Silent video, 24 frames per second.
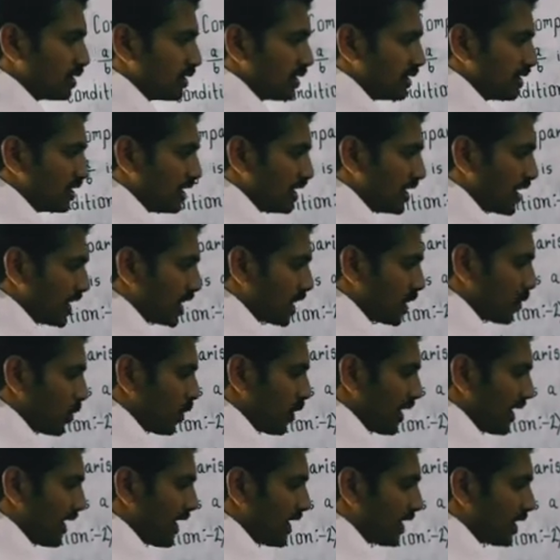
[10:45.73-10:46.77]

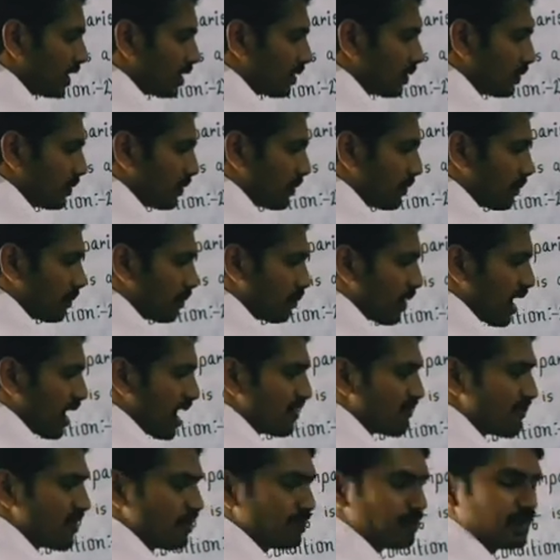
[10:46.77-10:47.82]
negative 8
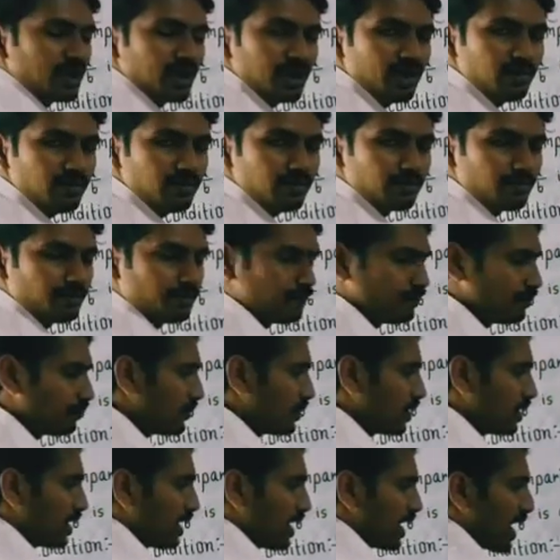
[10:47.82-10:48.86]
by 15
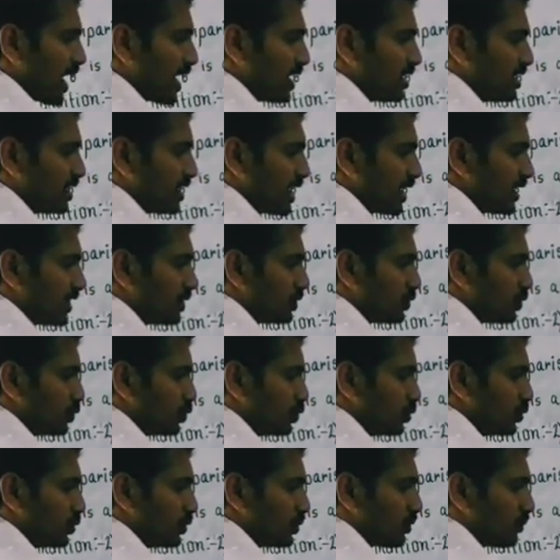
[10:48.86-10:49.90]
and negative
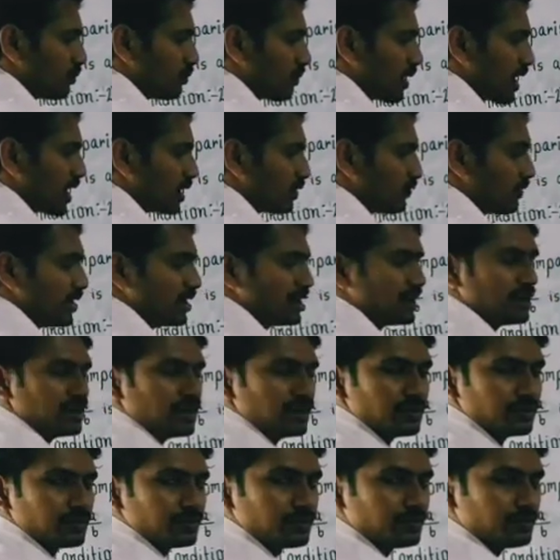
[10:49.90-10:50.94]
2 by 20.
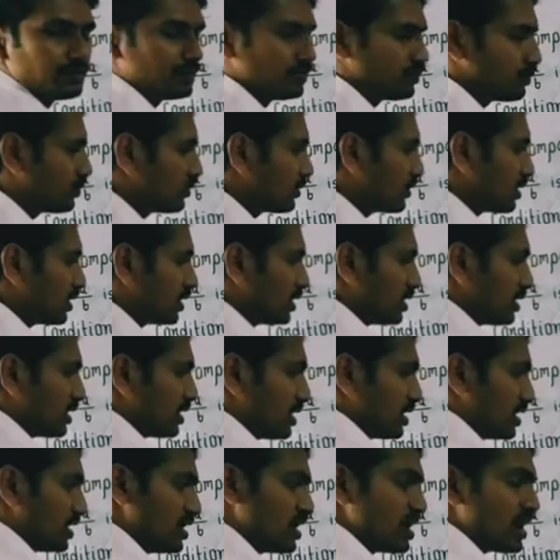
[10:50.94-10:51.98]

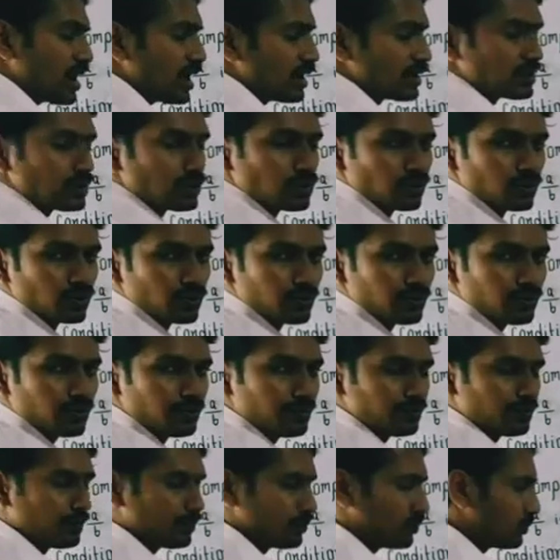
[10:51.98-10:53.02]
Here also
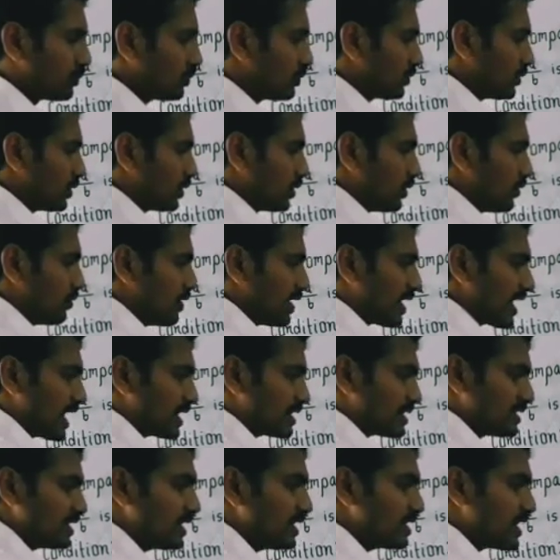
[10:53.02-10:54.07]
we
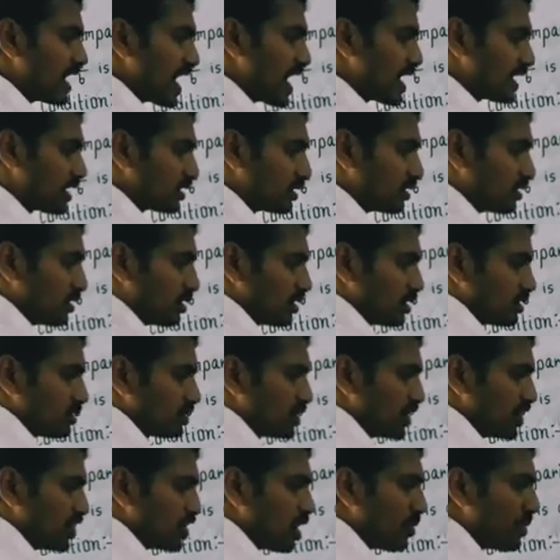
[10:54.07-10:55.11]
can see that the
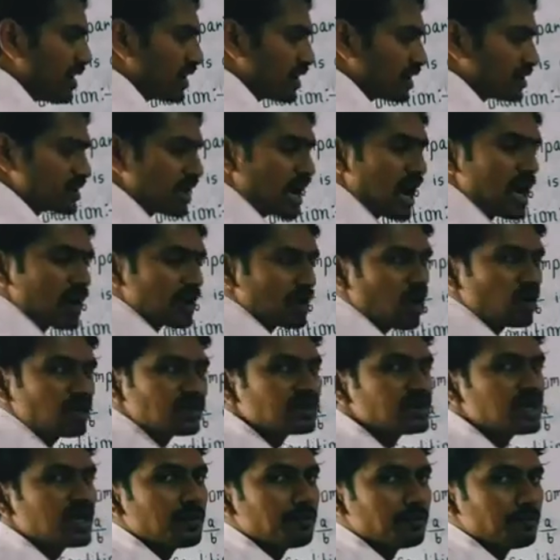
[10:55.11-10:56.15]
denominators are
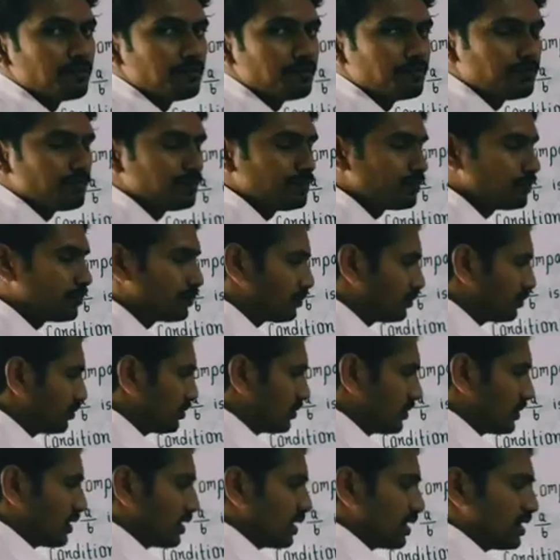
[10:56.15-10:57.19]
not same.
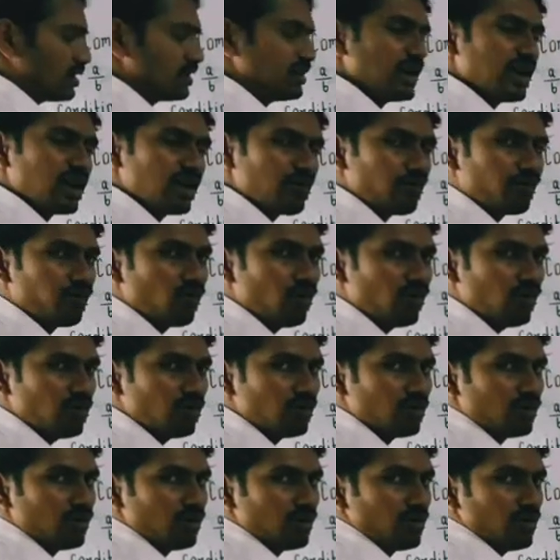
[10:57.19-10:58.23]

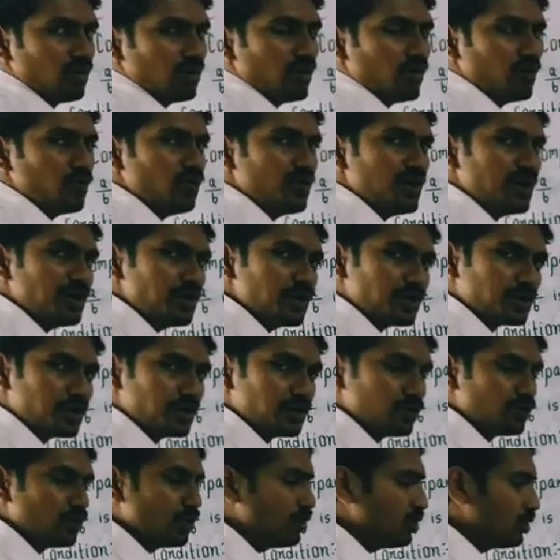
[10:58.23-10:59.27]
Therefore, we need to
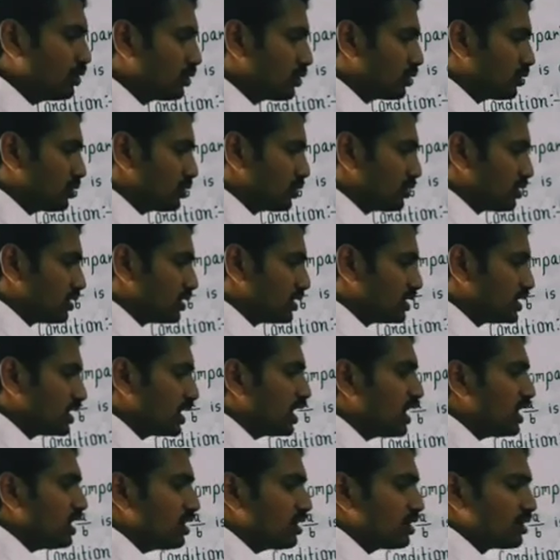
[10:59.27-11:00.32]
do
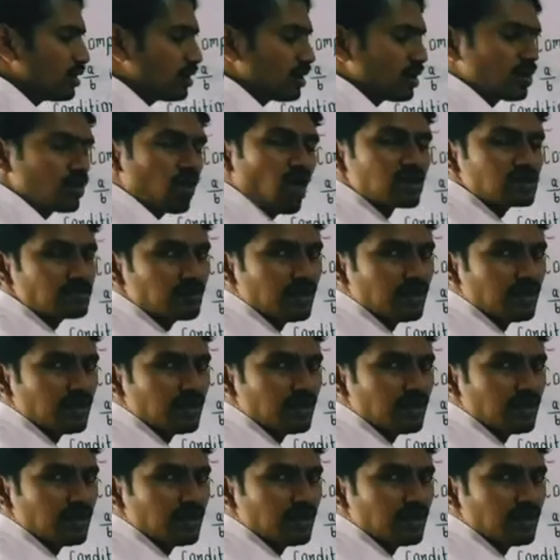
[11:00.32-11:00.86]
the cross